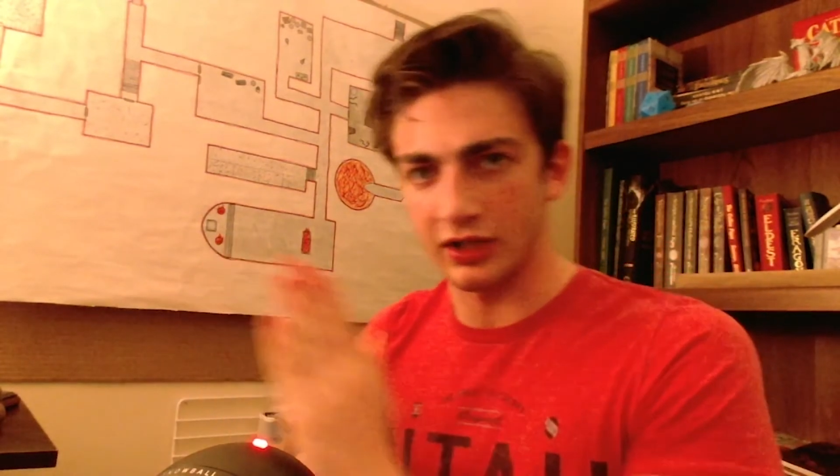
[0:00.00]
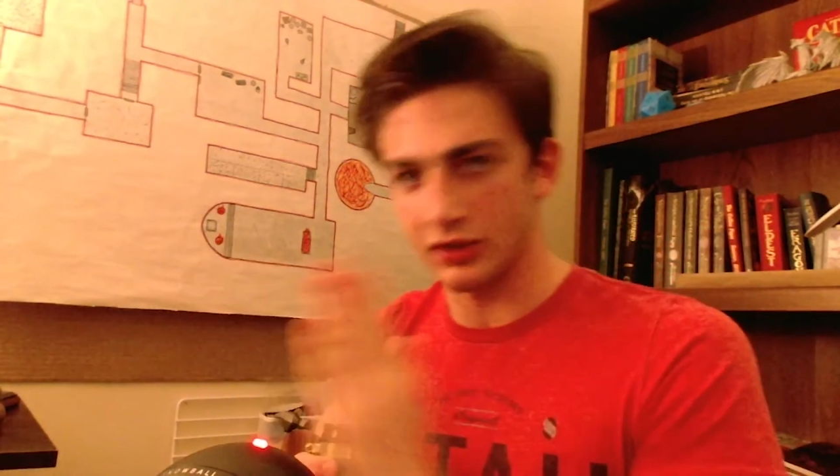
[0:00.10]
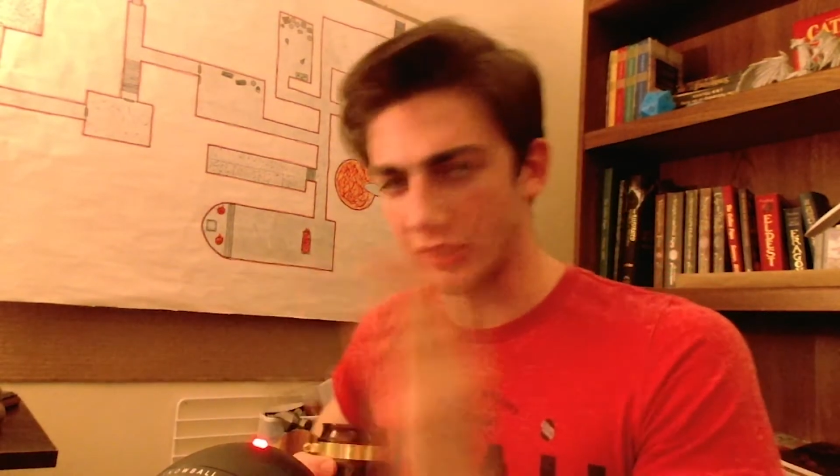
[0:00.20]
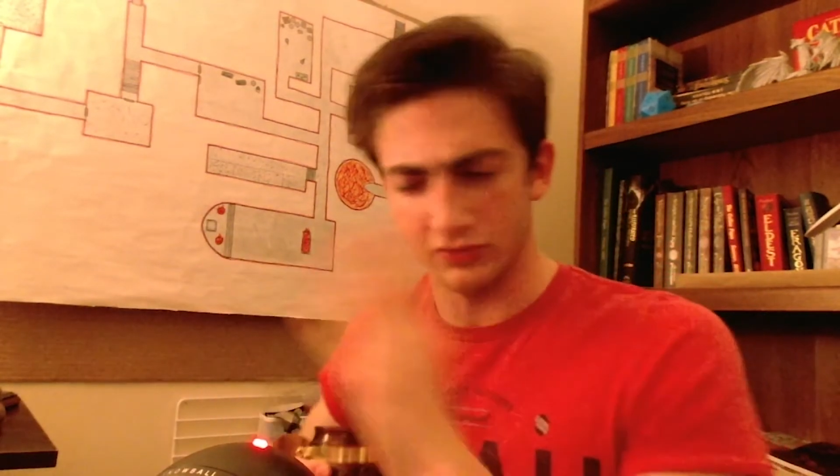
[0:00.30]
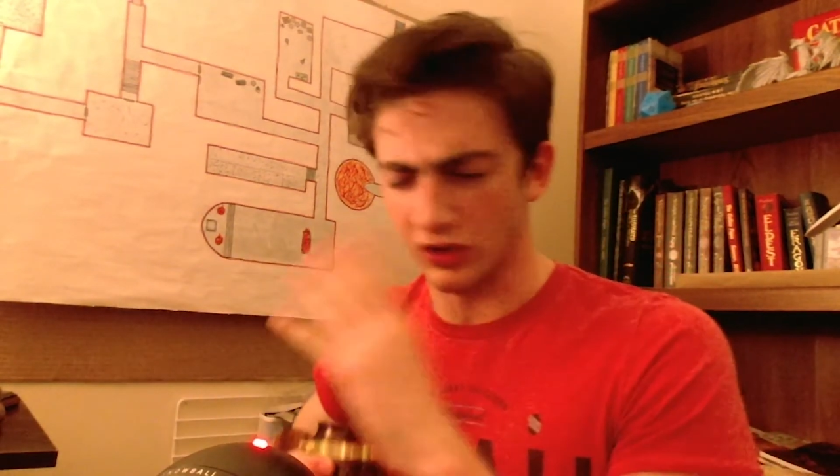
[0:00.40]

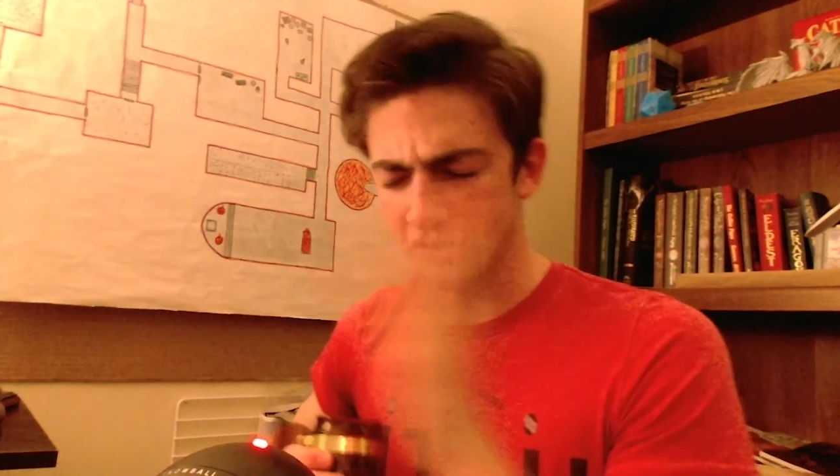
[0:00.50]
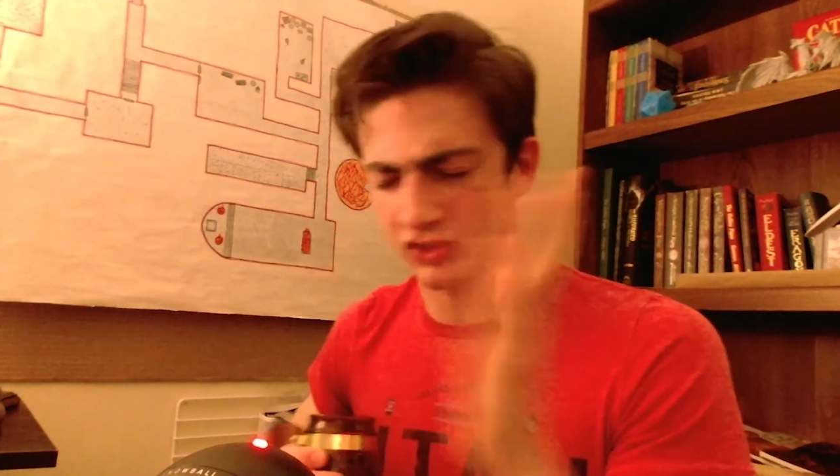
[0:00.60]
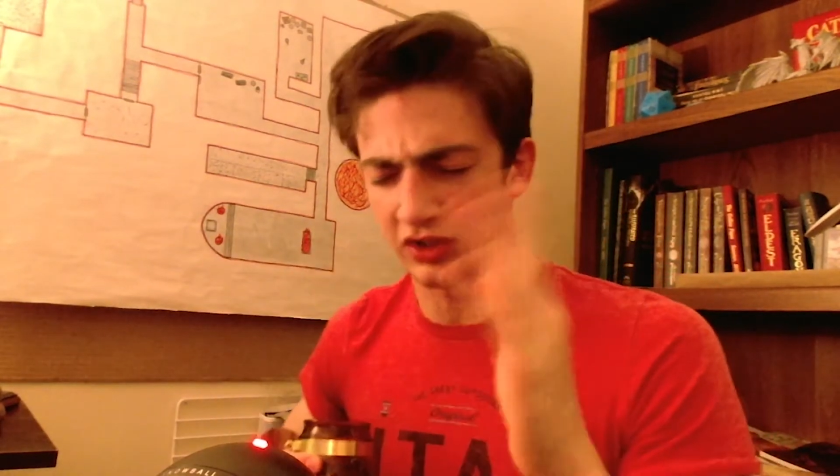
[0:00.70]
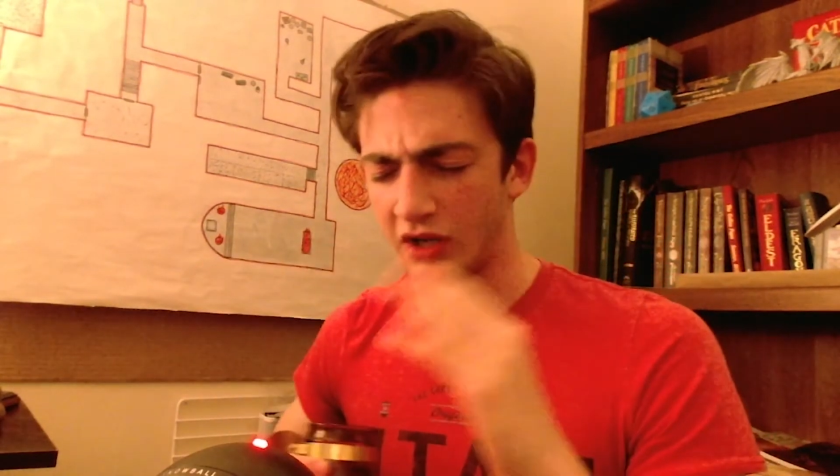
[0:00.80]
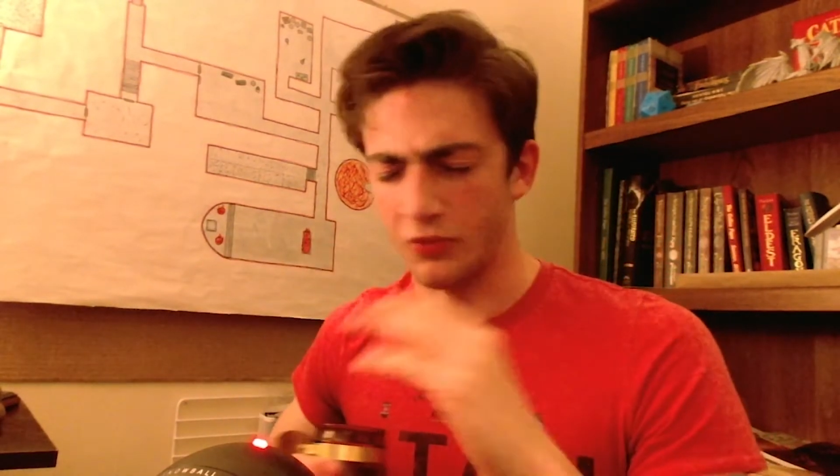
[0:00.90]
I
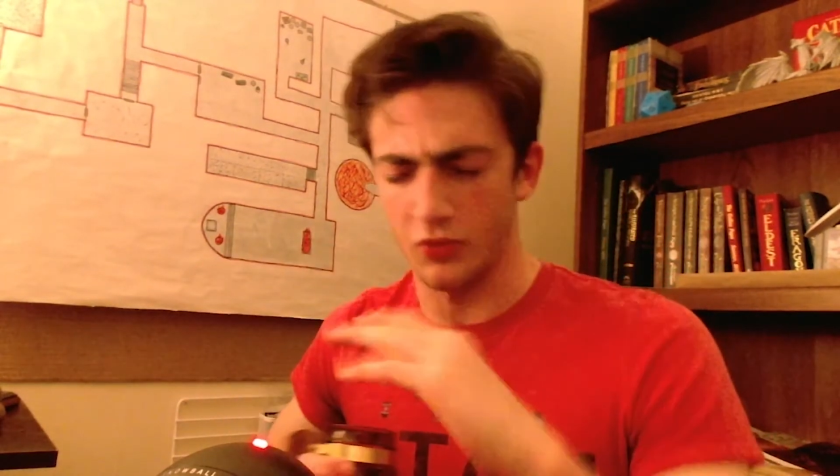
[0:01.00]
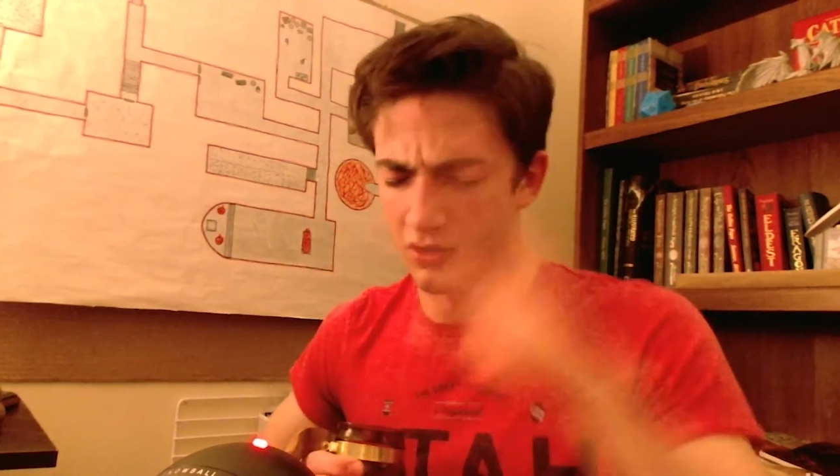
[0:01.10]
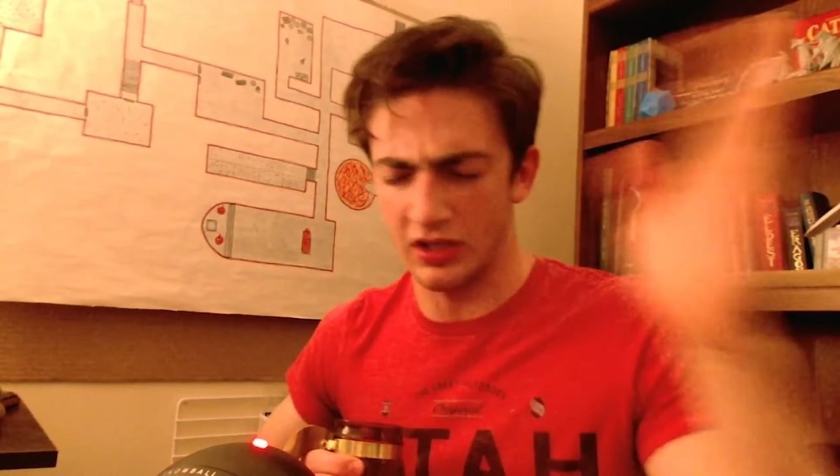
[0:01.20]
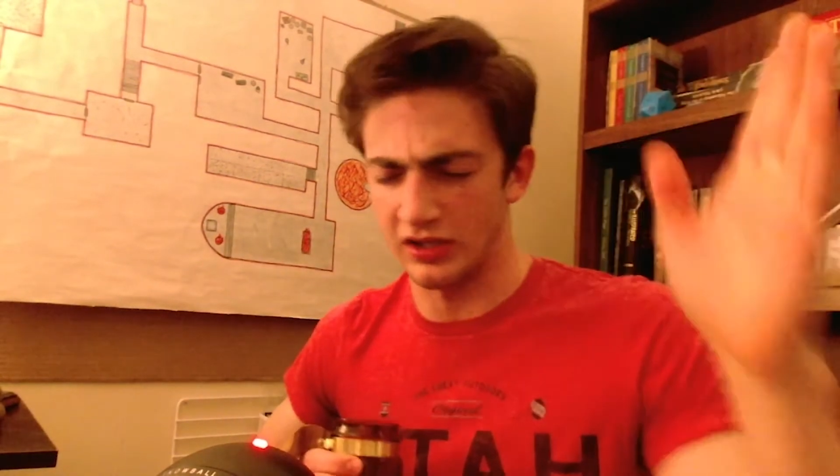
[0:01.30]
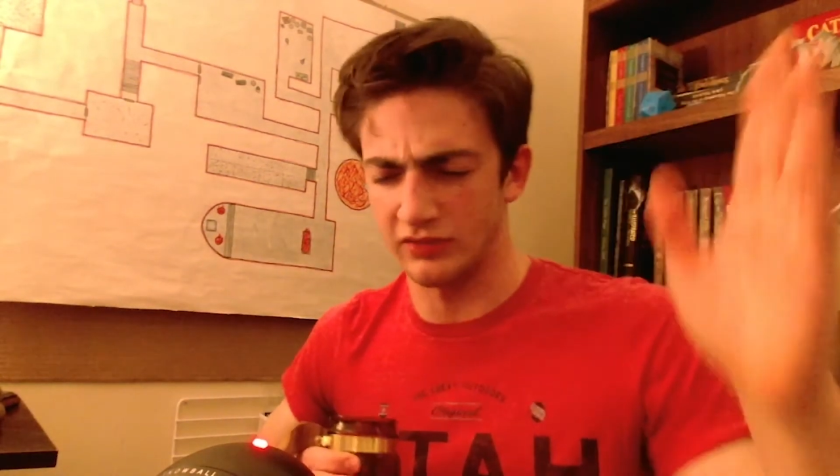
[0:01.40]
said that weird,
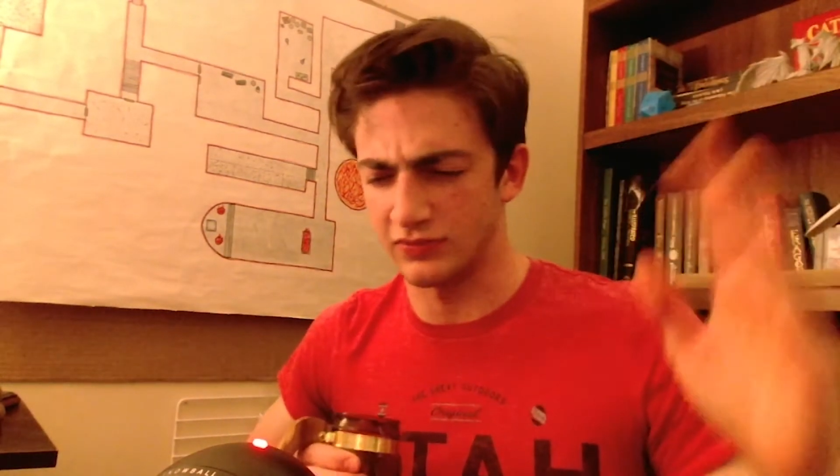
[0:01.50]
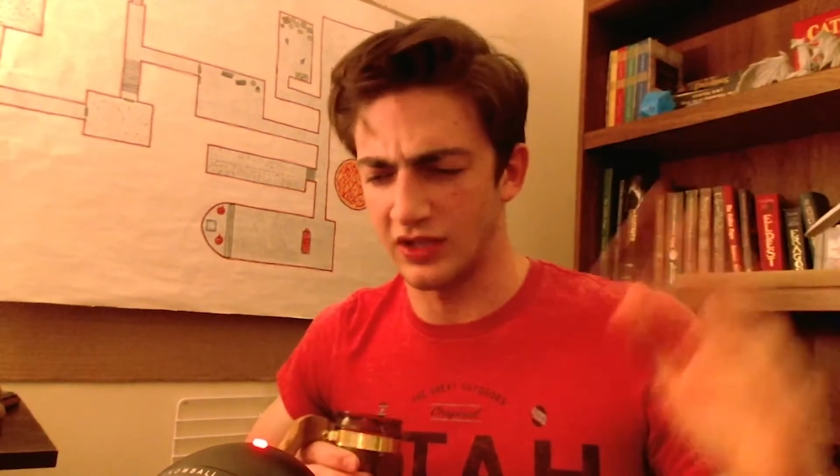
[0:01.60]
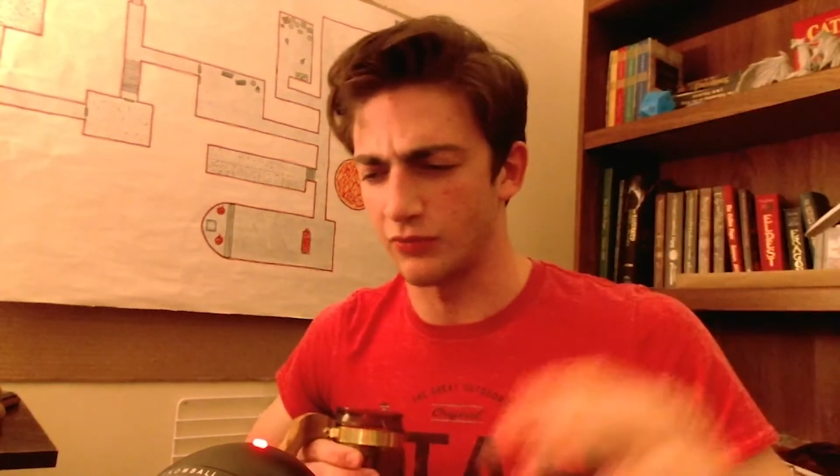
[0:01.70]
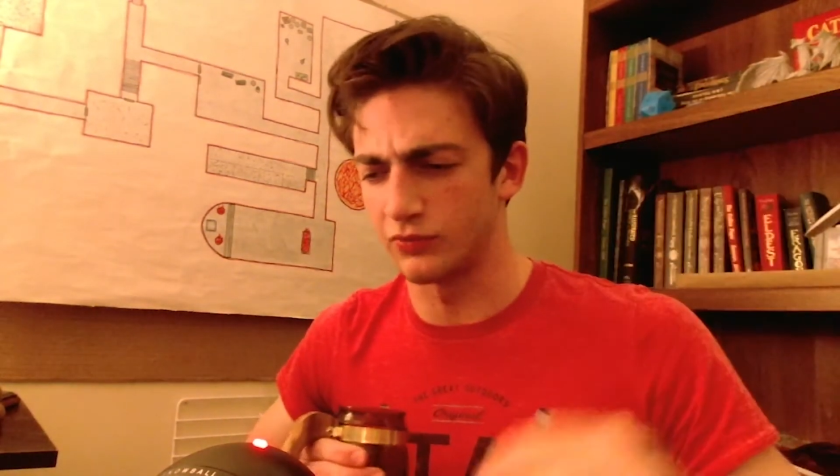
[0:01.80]
that